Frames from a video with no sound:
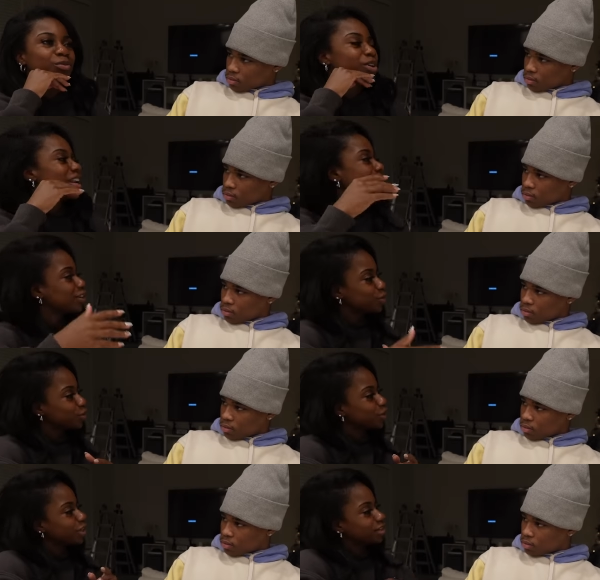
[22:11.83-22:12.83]
Speaker 1: we're not
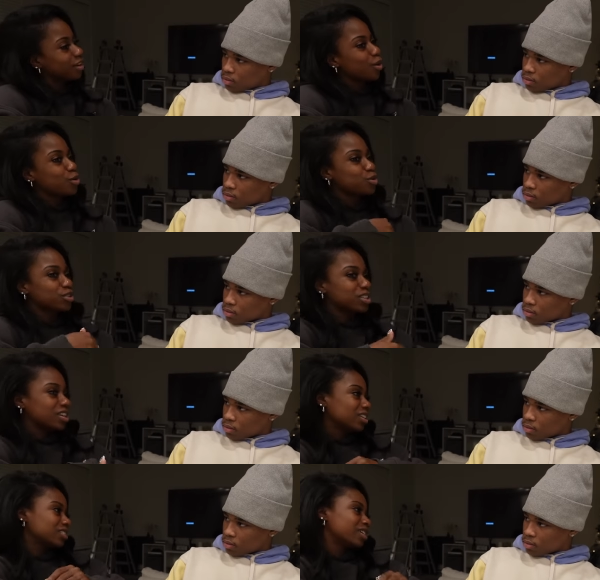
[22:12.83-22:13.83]
doing the old
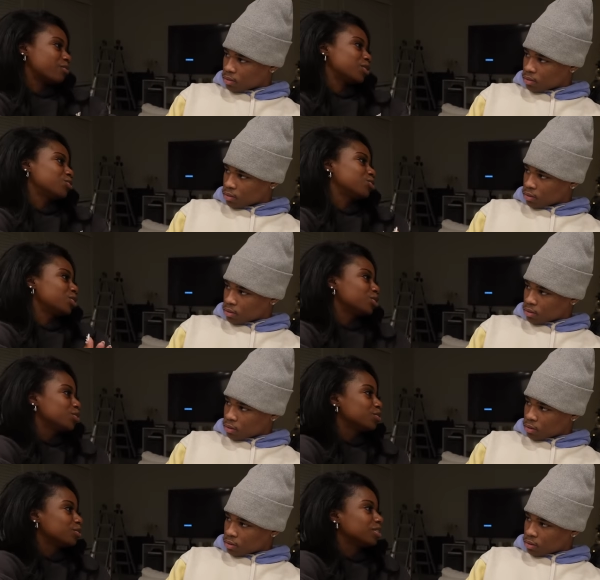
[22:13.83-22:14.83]
things that we used to
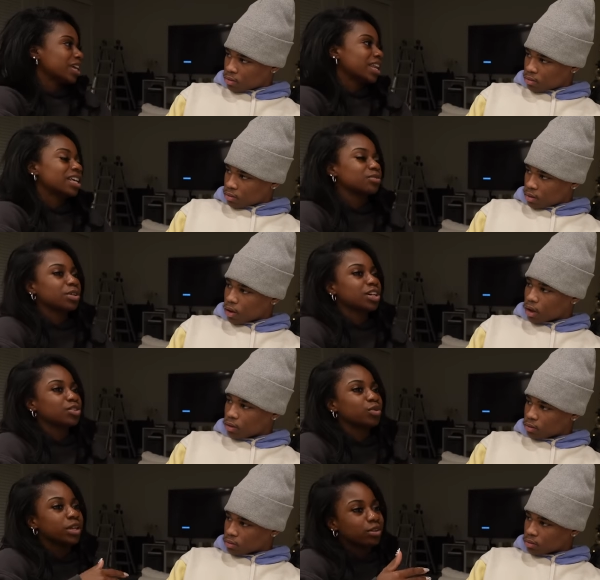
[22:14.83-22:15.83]
do, and that's because
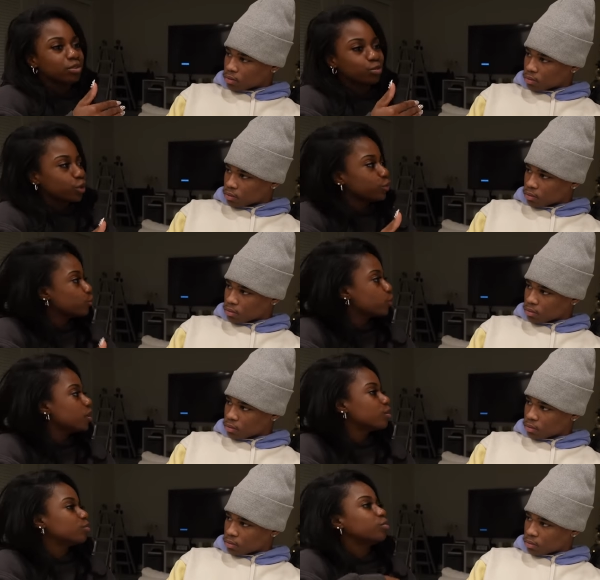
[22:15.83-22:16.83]
we we grew
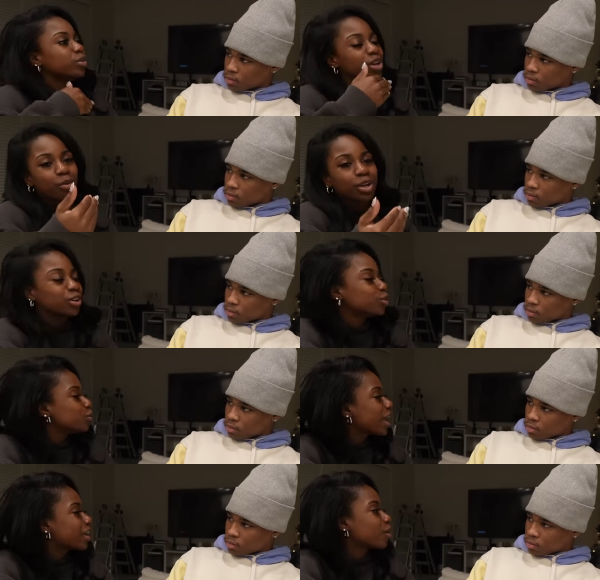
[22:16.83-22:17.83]
up. We don't want to do
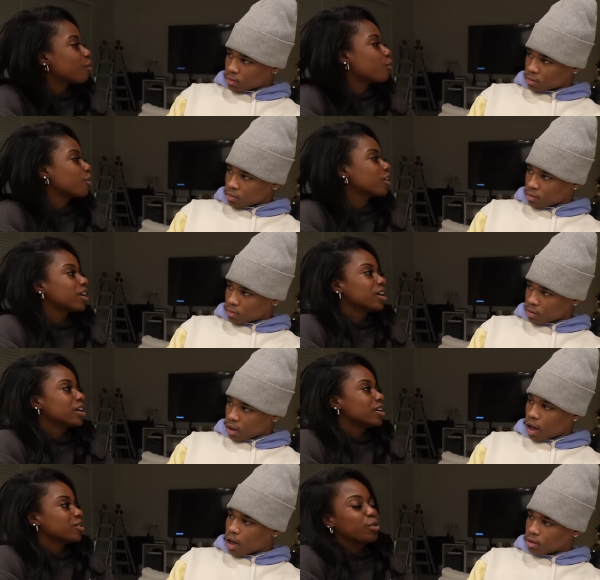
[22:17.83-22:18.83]
that no more.
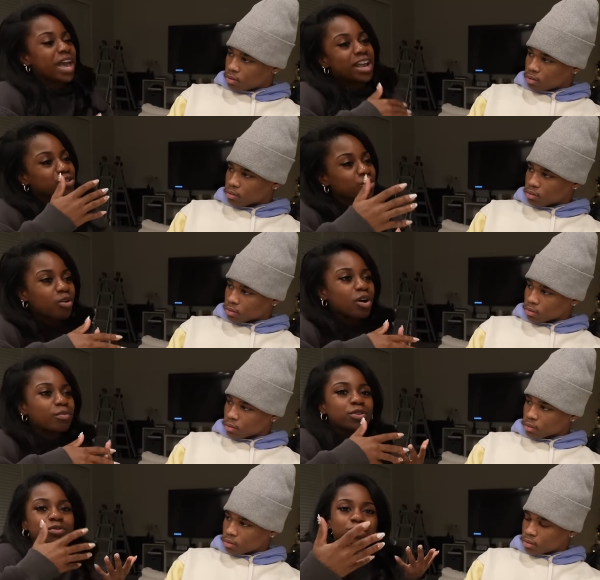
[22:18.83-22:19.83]
Yeah. Well, as you grow up,
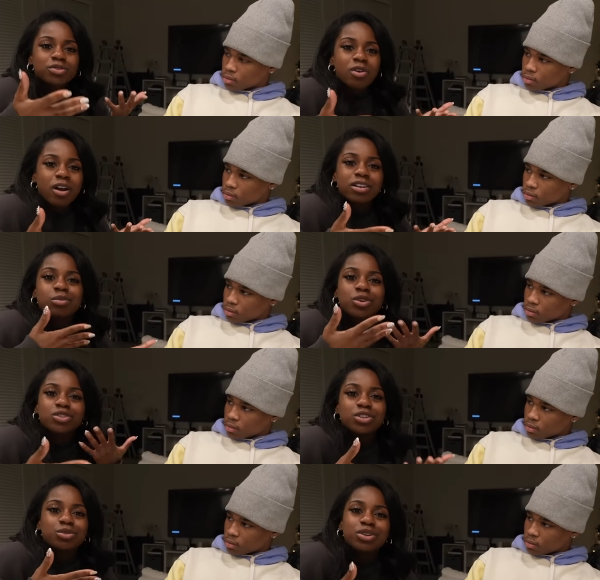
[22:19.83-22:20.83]
you starting to want
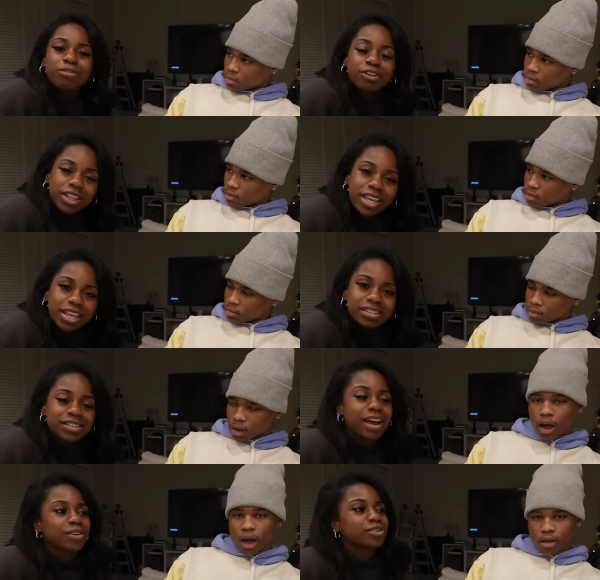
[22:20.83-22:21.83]
to do different things now. Yeah.